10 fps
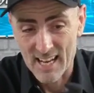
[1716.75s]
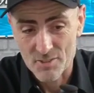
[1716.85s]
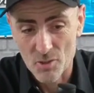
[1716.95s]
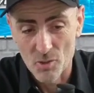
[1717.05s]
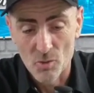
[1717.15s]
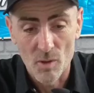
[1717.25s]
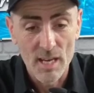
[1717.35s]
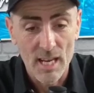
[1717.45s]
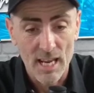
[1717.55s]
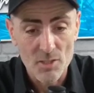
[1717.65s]
at all.
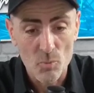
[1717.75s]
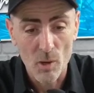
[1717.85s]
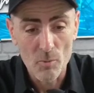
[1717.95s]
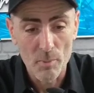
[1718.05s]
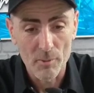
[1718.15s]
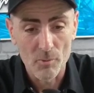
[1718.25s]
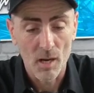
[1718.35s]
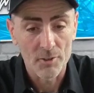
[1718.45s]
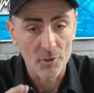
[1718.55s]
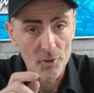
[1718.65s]
It's well
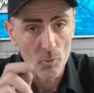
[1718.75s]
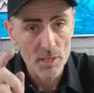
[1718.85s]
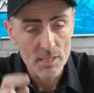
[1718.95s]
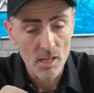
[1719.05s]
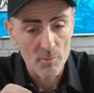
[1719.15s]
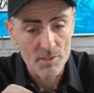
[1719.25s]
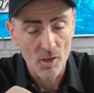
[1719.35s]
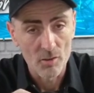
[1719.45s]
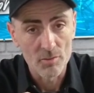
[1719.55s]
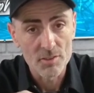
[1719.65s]
built. I don't know what it's like with
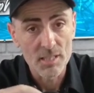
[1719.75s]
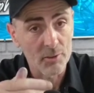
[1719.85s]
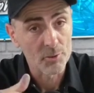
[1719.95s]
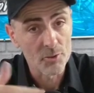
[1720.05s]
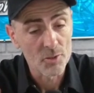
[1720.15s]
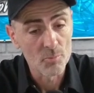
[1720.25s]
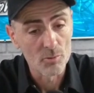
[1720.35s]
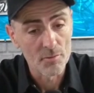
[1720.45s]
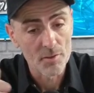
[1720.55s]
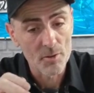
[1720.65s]
solvents. I'll do some
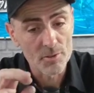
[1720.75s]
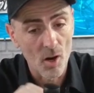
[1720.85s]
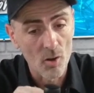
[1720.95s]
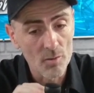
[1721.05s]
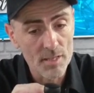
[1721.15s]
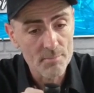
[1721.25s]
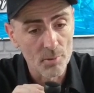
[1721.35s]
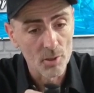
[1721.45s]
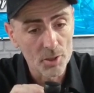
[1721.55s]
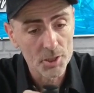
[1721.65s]
more reviews on this
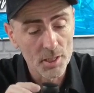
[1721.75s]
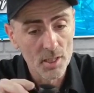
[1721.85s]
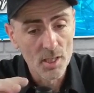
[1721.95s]
brush.